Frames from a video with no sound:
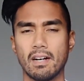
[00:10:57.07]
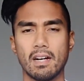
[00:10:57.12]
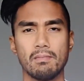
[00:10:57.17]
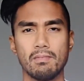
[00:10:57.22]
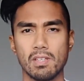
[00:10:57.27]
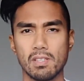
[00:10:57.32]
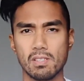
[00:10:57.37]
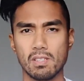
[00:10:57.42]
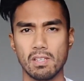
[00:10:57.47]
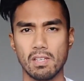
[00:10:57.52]

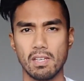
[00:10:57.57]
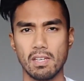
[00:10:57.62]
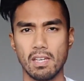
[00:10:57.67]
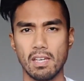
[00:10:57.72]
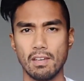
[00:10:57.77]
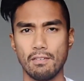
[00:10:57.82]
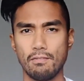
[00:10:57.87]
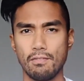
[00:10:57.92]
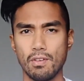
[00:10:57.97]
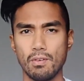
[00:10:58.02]
obviously,
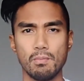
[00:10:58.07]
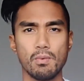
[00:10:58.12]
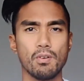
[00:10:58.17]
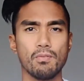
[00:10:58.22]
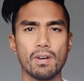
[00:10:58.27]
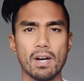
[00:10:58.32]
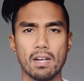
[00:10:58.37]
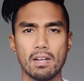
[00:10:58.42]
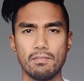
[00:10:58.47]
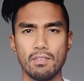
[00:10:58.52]
if you
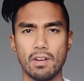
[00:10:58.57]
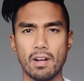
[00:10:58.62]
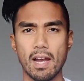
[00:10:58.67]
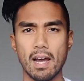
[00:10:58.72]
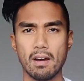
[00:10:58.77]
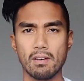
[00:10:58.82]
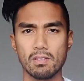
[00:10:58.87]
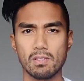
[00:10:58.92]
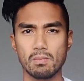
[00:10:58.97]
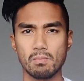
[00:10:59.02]
move out of your
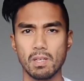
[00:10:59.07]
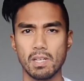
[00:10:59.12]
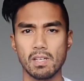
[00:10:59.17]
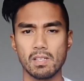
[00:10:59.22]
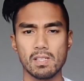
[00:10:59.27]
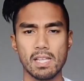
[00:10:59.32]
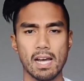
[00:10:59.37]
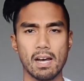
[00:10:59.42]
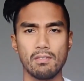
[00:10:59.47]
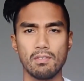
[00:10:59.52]
house,
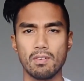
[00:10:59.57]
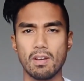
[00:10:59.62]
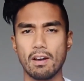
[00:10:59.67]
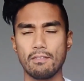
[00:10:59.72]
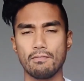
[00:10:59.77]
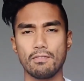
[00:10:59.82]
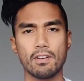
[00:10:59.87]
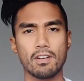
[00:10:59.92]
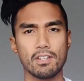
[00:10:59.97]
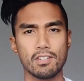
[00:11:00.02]
because now you've
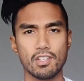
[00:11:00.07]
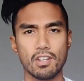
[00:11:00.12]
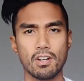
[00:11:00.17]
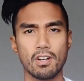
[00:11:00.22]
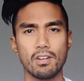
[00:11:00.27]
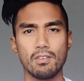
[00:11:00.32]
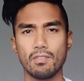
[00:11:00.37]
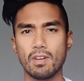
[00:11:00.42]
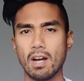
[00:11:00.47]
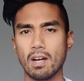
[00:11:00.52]
got
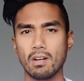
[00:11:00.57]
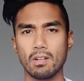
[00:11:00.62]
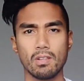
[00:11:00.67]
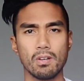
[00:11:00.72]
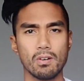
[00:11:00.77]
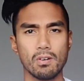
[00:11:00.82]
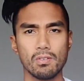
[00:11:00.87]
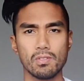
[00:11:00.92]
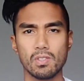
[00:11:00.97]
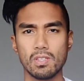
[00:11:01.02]
furniture, you've got
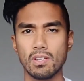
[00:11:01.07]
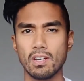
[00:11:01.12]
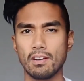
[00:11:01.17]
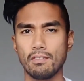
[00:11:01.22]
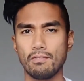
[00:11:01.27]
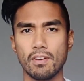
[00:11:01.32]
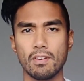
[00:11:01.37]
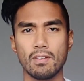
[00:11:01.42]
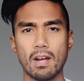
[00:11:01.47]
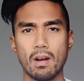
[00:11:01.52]
clothes,
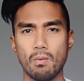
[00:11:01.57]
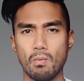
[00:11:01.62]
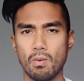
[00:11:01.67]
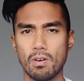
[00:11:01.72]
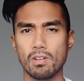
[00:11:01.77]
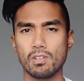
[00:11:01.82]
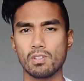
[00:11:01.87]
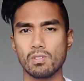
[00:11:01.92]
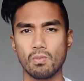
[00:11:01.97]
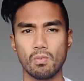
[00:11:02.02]
figure out
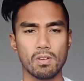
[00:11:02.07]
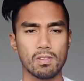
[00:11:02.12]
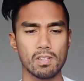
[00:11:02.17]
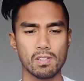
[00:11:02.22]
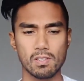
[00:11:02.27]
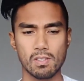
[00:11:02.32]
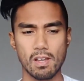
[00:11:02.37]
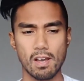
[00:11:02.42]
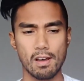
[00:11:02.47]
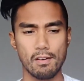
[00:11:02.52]
where to store
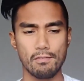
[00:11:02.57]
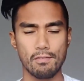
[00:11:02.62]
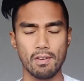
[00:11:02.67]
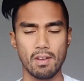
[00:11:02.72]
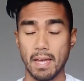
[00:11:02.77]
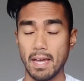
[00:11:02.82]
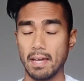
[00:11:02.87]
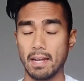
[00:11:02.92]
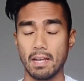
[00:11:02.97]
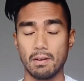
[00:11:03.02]
this stuff.
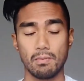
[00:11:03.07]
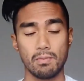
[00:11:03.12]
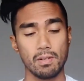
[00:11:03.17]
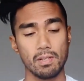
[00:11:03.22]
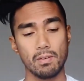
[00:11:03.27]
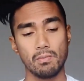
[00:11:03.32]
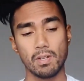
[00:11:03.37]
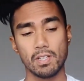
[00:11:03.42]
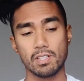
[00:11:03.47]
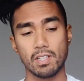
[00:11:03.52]
Man, I
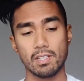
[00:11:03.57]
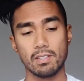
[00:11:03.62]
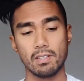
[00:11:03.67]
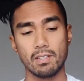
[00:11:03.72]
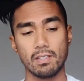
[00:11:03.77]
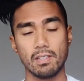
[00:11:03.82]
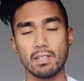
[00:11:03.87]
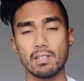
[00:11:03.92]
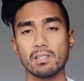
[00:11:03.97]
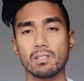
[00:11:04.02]
really wish I
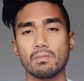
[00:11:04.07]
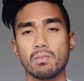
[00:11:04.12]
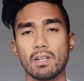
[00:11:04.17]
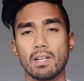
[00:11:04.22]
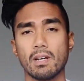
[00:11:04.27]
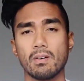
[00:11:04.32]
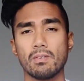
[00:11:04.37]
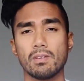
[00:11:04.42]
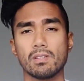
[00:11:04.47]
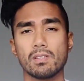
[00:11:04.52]
did this
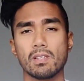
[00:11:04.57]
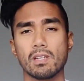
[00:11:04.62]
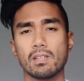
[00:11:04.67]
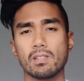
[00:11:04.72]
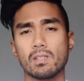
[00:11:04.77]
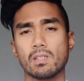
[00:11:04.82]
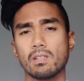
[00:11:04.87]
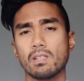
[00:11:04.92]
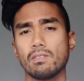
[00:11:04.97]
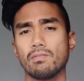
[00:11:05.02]
when I was
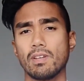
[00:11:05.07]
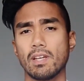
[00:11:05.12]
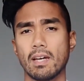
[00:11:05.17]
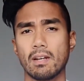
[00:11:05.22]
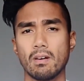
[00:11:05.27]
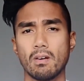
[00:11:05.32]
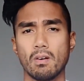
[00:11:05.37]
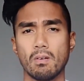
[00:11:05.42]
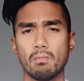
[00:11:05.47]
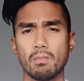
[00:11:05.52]
still living
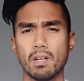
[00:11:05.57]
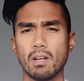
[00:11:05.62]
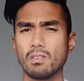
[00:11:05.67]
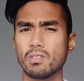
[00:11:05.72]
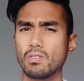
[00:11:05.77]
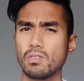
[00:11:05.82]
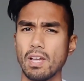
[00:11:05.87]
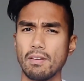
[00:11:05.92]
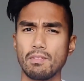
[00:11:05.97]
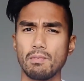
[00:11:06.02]
at home. But
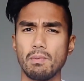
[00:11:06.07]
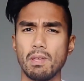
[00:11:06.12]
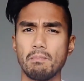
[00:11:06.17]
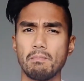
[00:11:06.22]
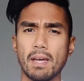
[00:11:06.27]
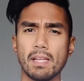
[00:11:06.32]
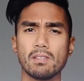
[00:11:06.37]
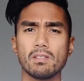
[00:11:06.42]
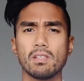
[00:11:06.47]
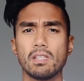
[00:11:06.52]
also you have to be
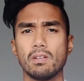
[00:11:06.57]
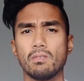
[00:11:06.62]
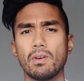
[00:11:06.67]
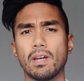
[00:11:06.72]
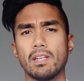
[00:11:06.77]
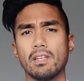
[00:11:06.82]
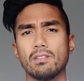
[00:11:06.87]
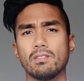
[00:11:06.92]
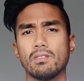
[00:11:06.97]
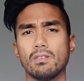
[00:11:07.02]
mentally
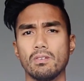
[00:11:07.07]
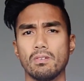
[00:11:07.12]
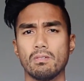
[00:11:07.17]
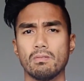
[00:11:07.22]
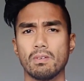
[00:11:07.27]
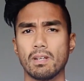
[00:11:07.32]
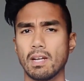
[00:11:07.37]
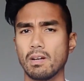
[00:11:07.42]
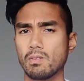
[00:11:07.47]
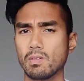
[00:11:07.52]
ready too.
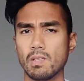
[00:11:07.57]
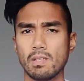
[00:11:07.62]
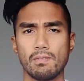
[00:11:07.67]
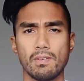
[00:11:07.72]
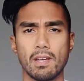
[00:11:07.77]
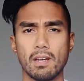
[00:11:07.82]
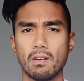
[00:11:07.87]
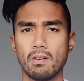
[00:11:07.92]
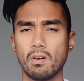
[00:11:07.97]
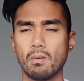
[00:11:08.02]
When I was
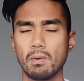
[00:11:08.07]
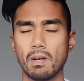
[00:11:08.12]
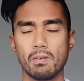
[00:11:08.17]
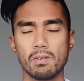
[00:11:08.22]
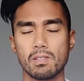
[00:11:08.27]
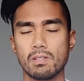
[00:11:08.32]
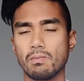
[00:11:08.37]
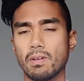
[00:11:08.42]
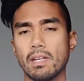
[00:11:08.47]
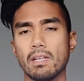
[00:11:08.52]
living at home, I
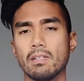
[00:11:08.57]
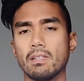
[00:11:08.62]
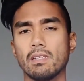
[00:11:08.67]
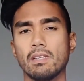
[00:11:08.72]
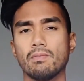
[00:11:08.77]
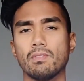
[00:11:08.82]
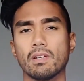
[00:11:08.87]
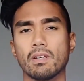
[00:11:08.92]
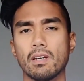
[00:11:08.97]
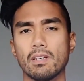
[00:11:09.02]
wasn't ready to
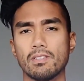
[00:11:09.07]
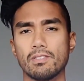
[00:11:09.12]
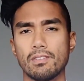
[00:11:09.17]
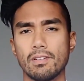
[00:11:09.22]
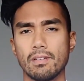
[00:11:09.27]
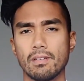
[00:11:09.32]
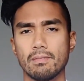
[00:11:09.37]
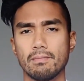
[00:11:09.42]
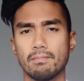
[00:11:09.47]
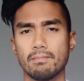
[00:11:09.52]
leave the
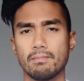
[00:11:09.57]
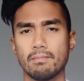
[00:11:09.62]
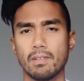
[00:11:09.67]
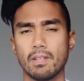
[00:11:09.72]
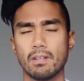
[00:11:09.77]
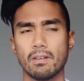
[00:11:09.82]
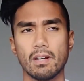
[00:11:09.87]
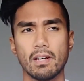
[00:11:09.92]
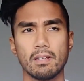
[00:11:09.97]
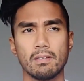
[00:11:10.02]
country.
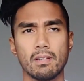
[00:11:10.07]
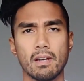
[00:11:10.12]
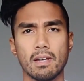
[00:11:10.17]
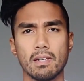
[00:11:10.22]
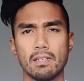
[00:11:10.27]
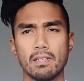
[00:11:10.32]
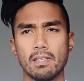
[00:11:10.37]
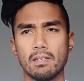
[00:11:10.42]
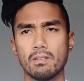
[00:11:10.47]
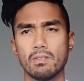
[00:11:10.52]
I
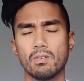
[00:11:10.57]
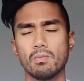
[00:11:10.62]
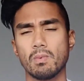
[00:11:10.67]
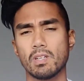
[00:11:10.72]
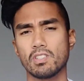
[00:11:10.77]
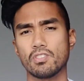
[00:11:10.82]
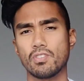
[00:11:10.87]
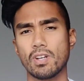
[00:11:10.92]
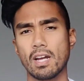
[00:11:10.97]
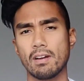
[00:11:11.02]
didn't do
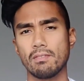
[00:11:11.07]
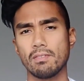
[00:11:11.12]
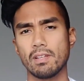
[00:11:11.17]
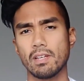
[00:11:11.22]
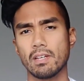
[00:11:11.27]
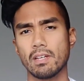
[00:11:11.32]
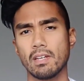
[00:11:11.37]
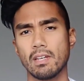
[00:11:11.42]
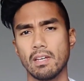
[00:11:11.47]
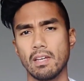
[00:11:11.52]
much
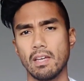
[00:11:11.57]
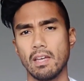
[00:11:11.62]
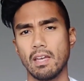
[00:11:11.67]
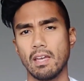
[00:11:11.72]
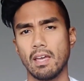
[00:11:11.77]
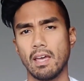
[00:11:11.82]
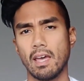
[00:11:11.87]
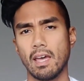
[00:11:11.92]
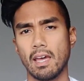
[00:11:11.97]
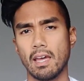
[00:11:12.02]
traveling,
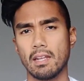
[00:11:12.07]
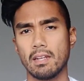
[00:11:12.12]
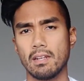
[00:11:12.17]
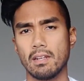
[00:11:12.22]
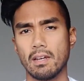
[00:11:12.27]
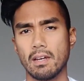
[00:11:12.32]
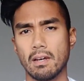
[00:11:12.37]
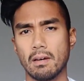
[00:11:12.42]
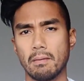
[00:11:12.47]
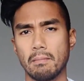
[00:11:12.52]

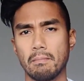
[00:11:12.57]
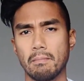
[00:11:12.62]
and